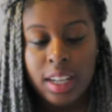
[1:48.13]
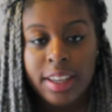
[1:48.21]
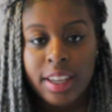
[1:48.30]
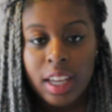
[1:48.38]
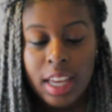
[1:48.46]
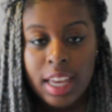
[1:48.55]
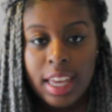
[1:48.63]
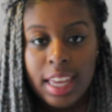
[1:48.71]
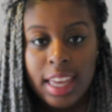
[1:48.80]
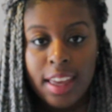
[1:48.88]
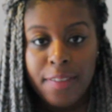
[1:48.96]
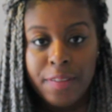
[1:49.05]
Like,
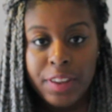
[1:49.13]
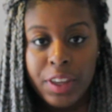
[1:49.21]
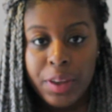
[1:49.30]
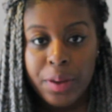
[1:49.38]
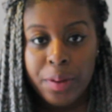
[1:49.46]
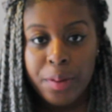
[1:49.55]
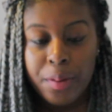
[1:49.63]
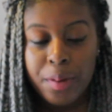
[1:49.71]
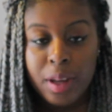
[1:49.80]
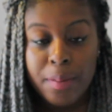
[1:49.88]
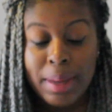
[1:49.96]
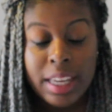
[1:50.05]
if you
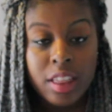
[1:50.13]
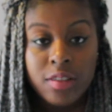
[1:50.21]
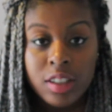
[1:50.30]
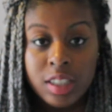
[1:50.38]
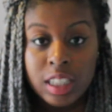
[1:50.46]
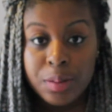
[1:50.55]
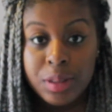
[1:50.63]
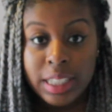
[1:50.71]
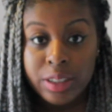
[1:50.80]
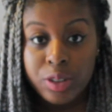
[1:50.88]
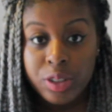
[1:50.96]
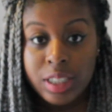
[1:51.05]
make the wrong
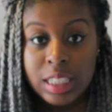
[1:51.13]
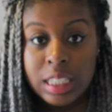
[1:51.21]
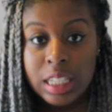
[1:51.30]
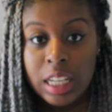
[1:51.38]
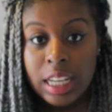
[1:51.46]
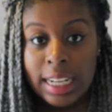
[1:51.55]
subject choice,